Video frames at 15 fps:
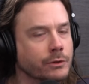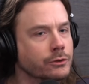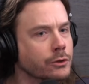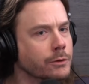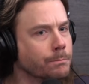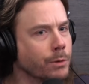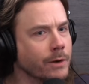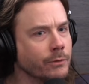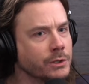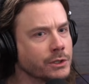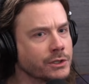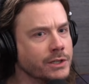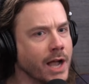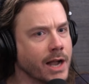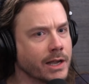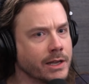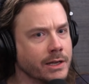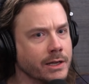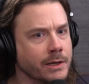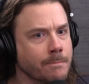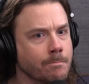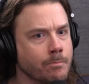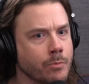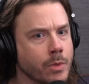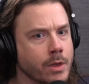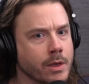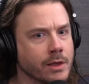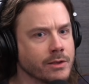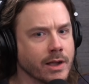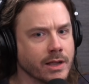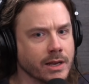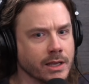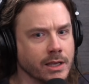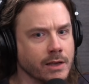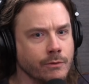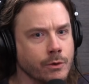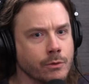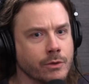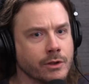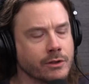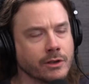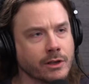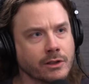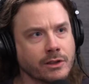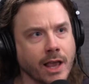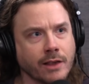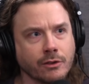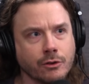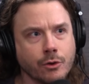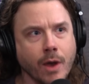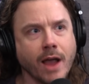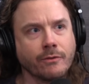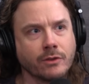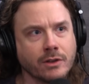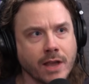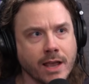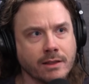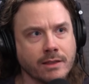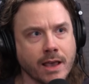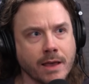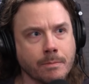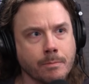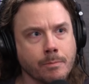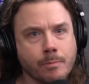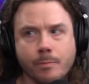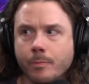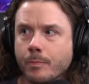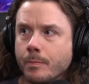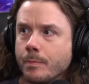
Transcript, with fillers: So the privilege is not going to give you the success. You have to take that. No, yeah.